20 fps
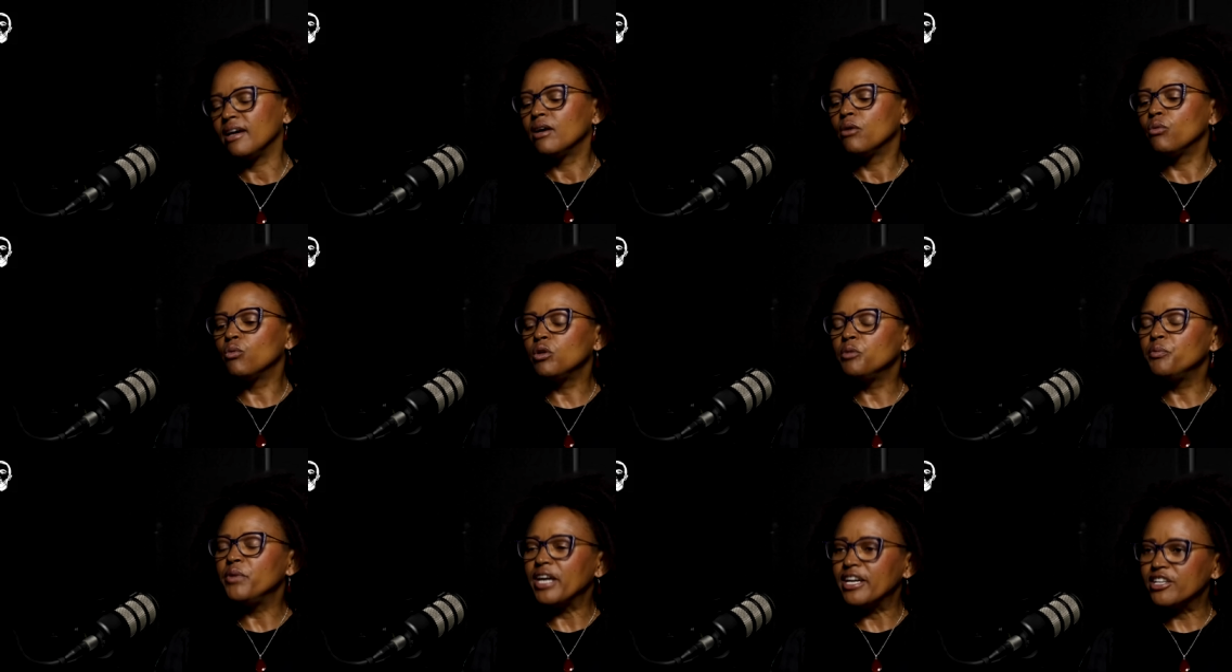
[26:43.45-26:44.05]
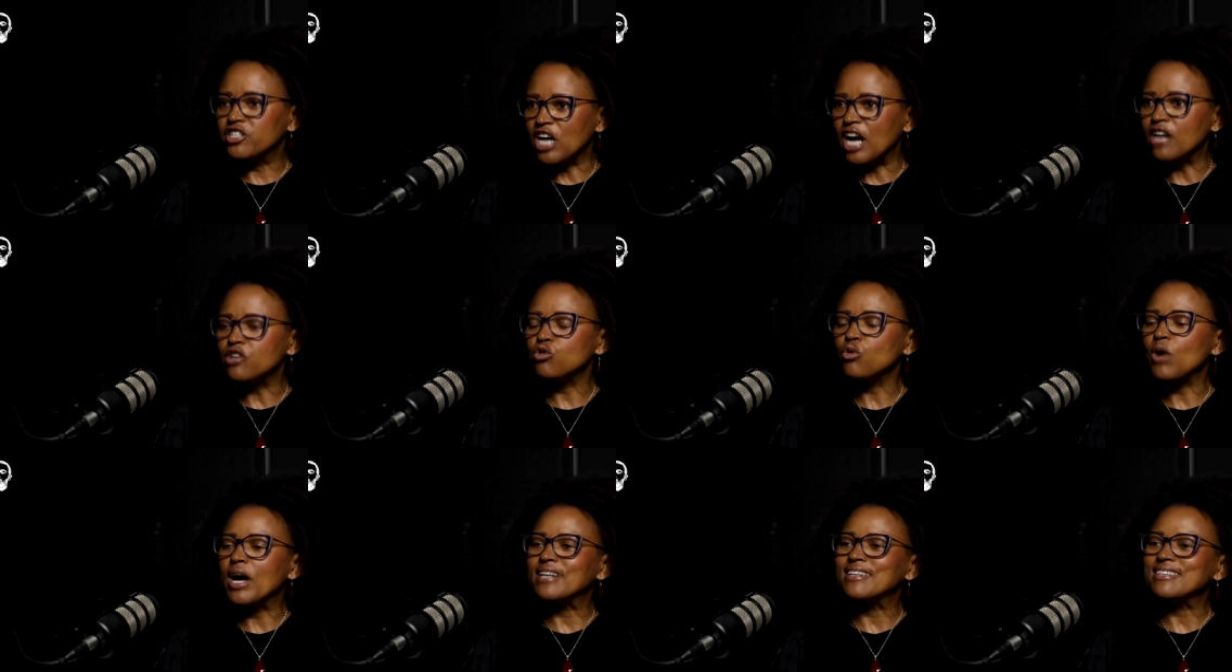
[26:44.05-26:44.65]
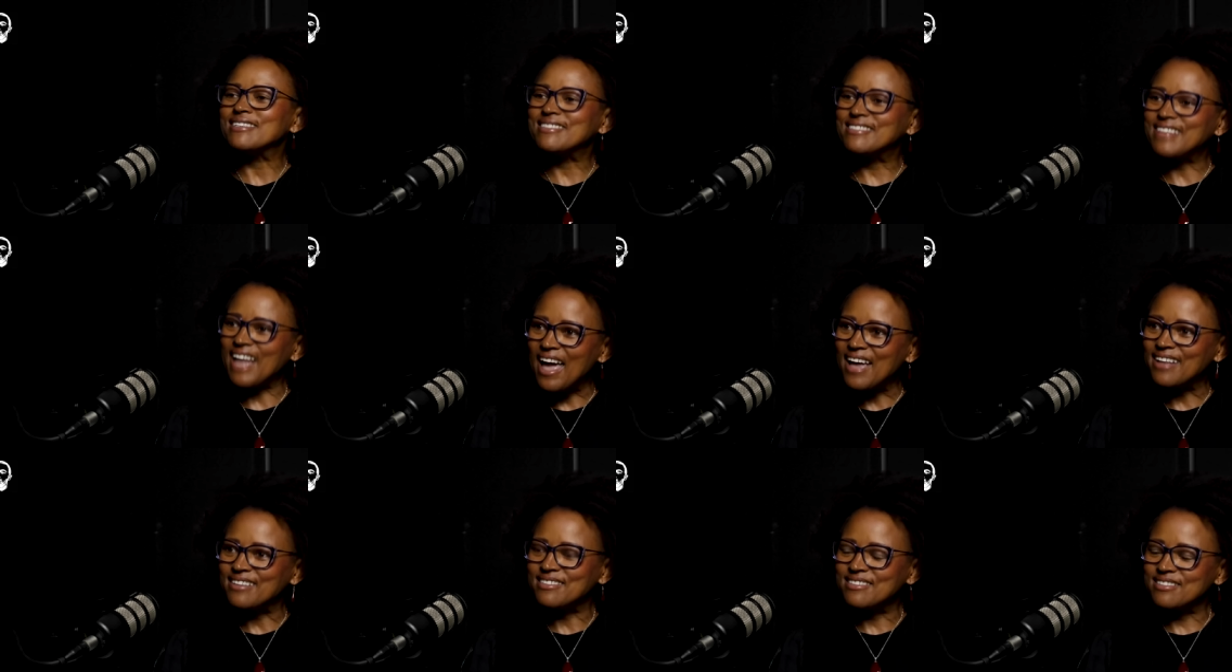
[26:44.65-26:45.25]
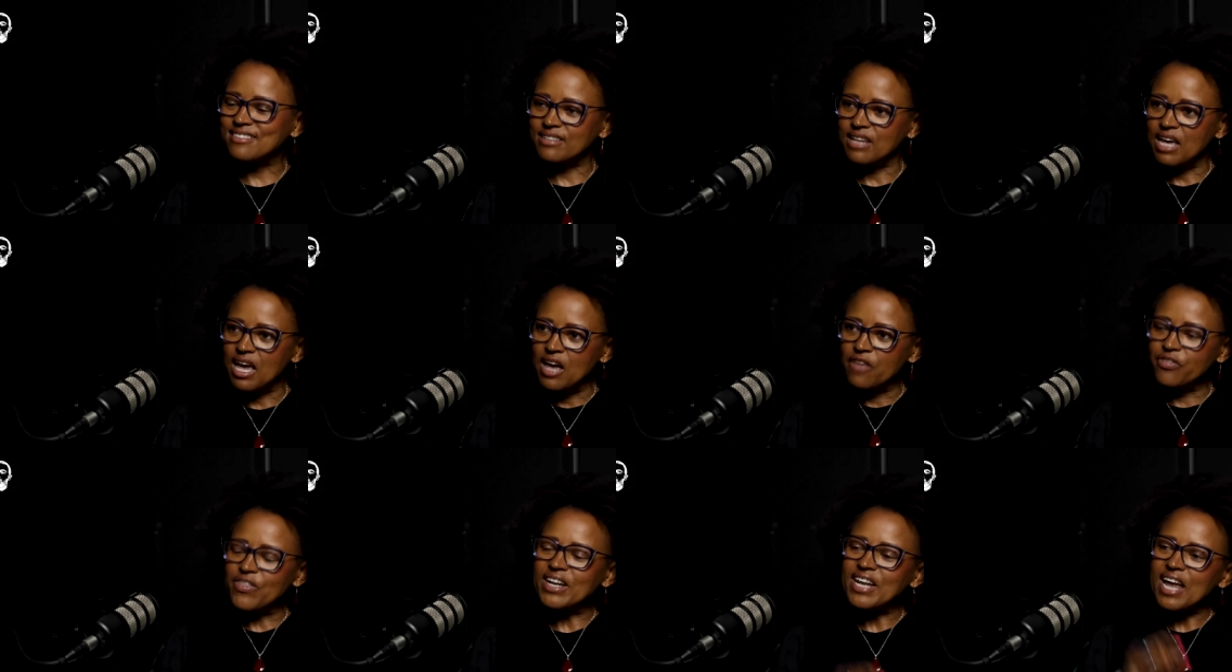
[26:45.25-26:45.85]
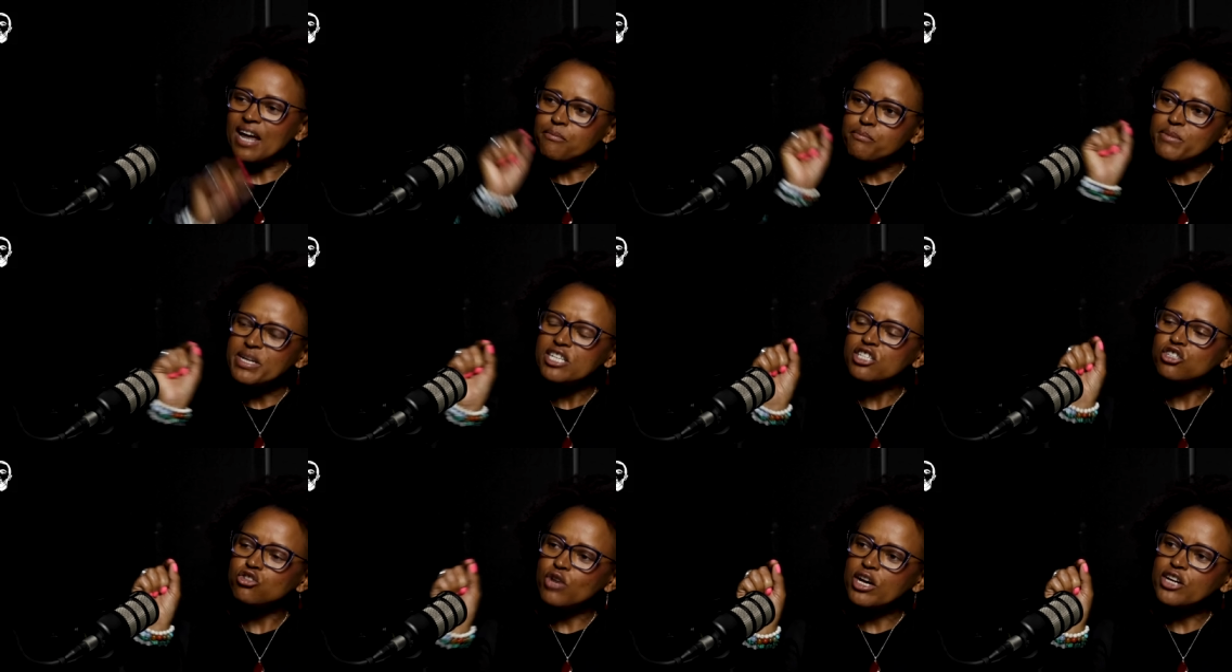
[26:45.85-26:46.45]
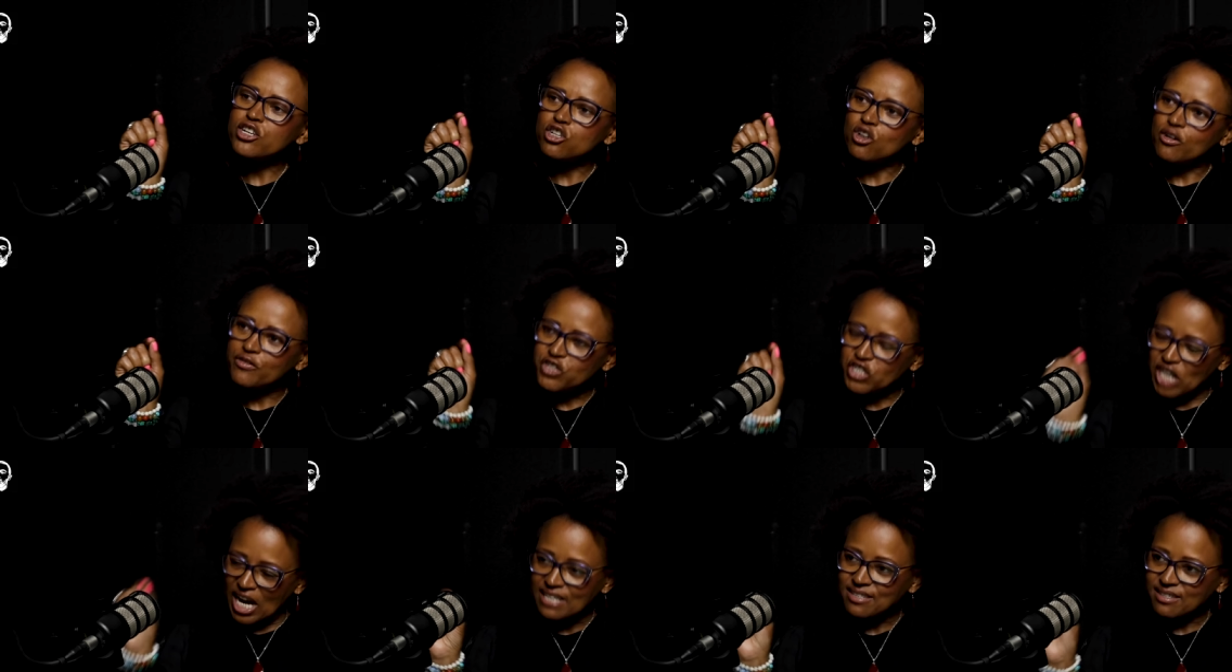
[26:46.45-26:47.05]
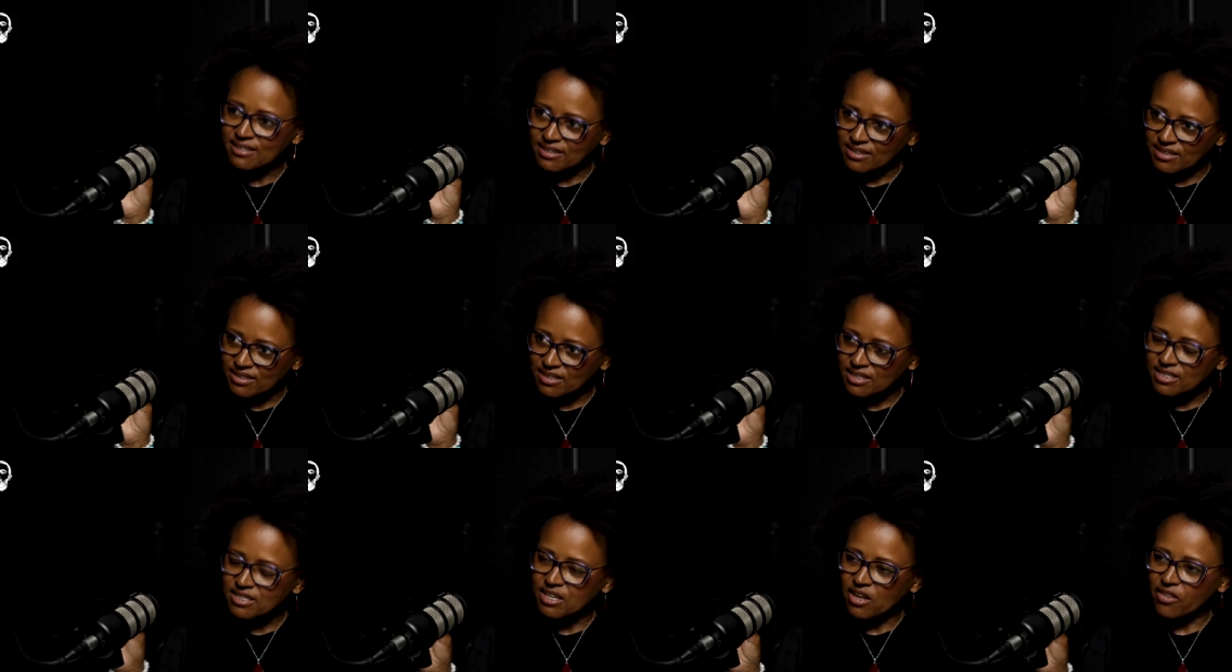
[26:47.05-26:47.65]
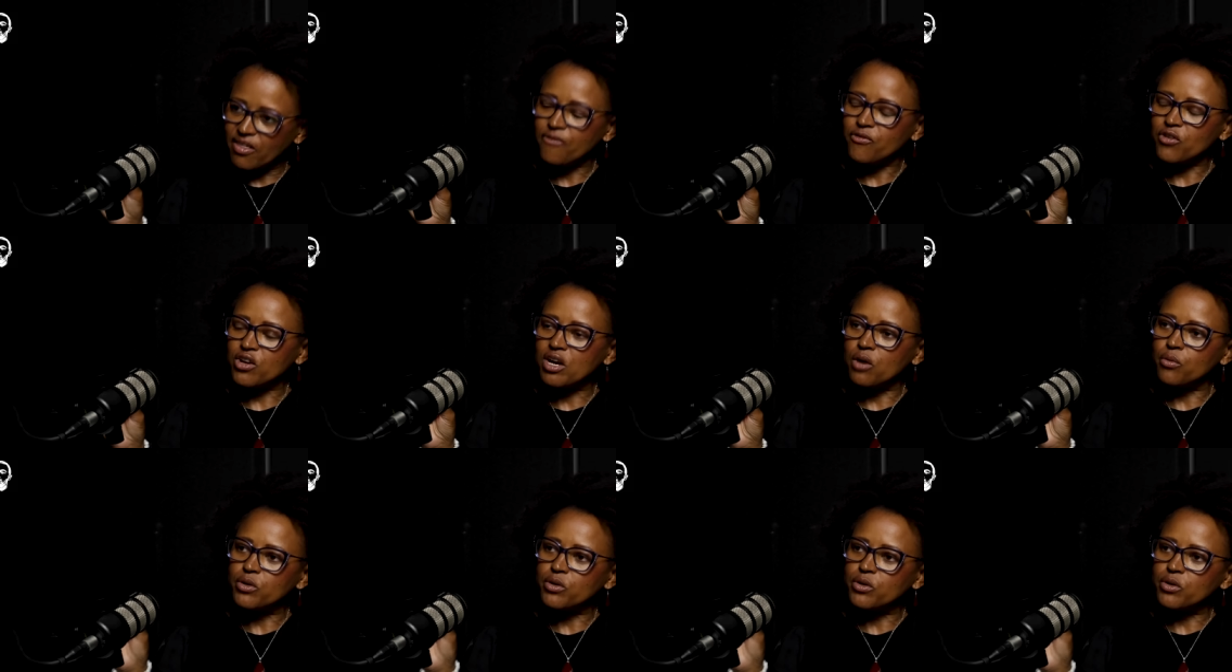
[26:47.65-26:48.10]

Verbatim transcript: will be a judge who understands that administration of justice in South Africa,